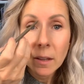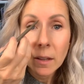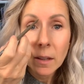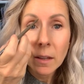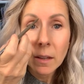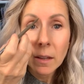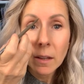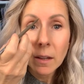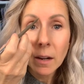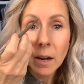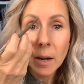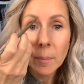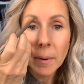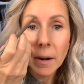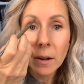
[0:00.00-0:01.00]

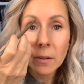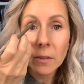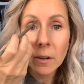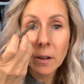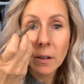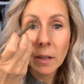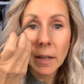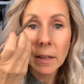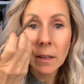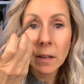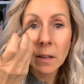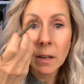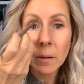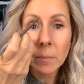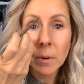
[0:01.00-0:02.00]
Eyebrows are like the
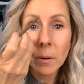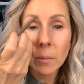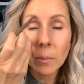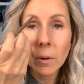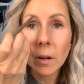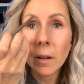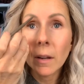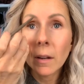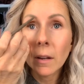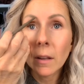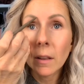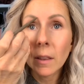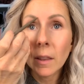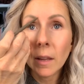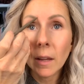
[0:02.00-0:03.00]
#1
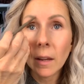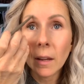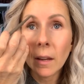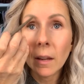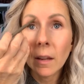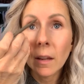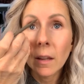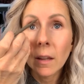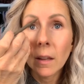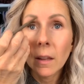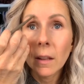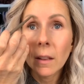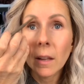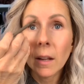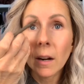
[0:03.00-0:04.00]
thing
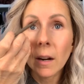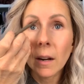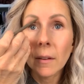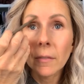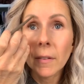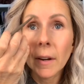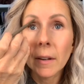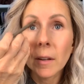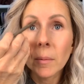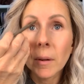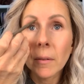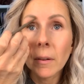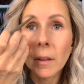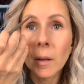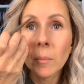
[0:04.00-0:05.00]
that I find to be really
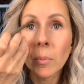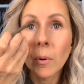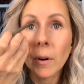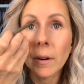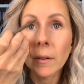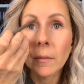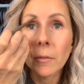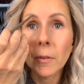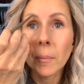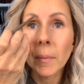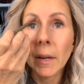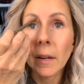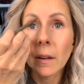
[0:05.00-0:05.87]
important for me.